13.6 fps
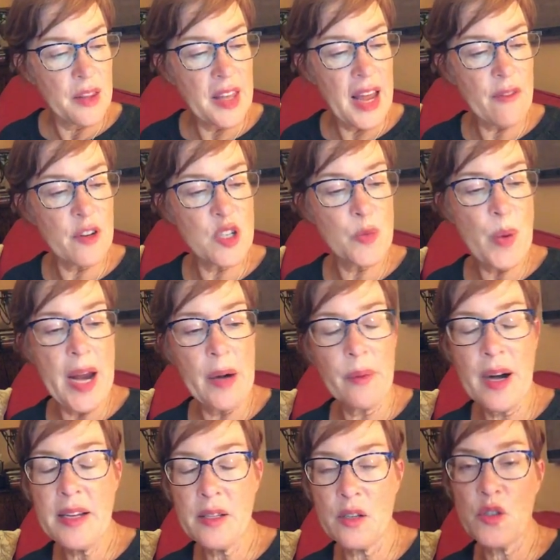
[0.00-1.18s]
The average pay
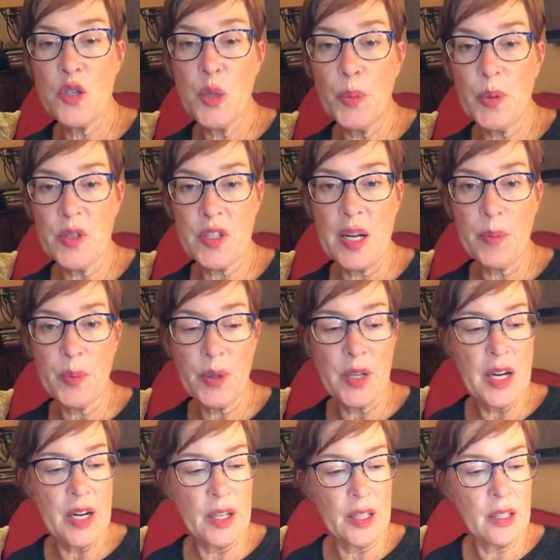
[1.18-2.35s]
raise is 2% per
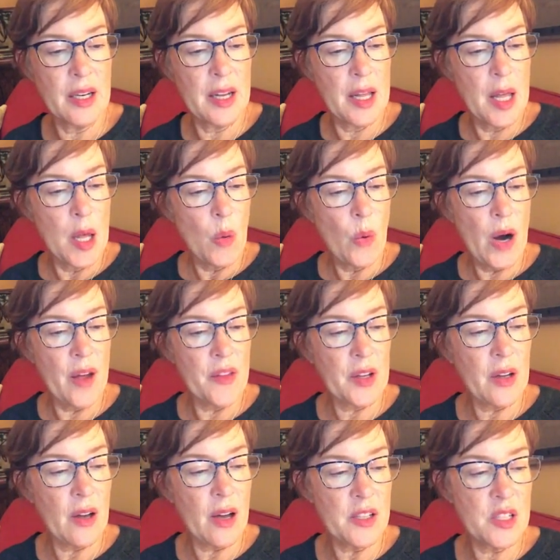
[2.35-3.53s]
year while the
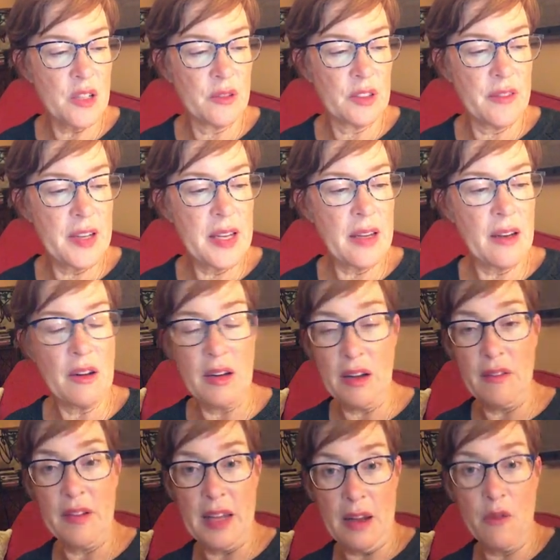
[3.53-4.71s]
cost of living, uh,
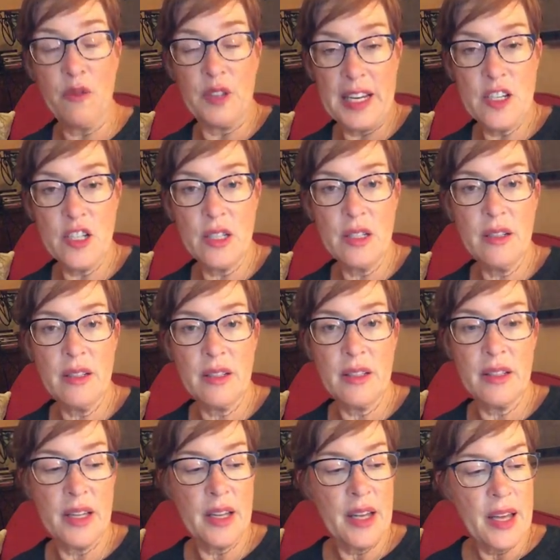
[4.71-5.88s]
inflation,
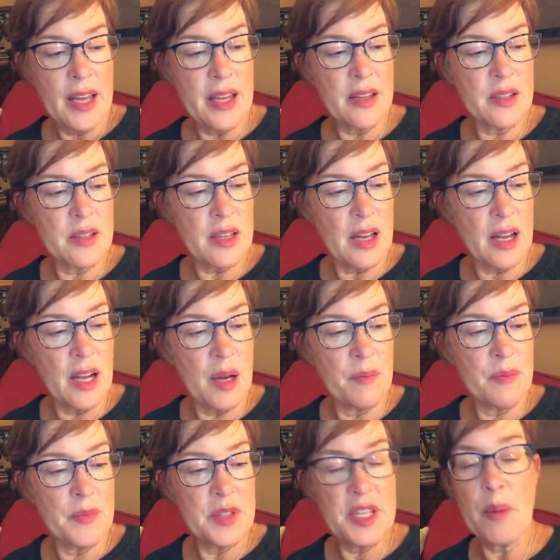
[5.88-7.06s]
is
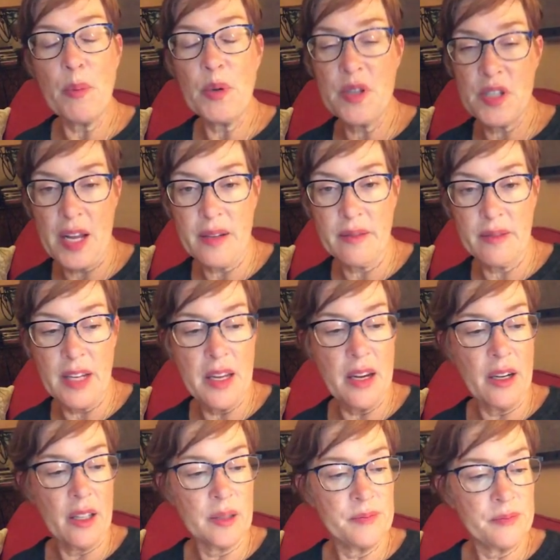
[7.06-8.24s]
um, 10% a
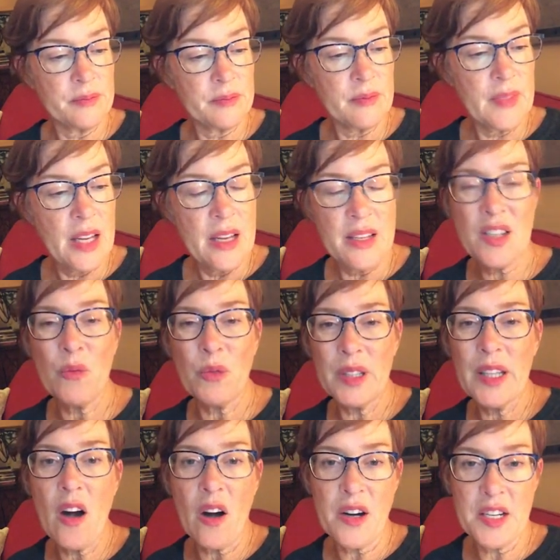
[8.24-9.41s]
year. It's
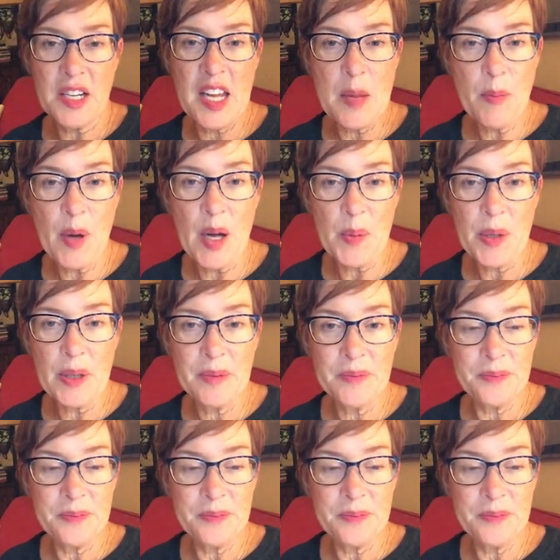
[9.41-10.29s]
really hard to keep up.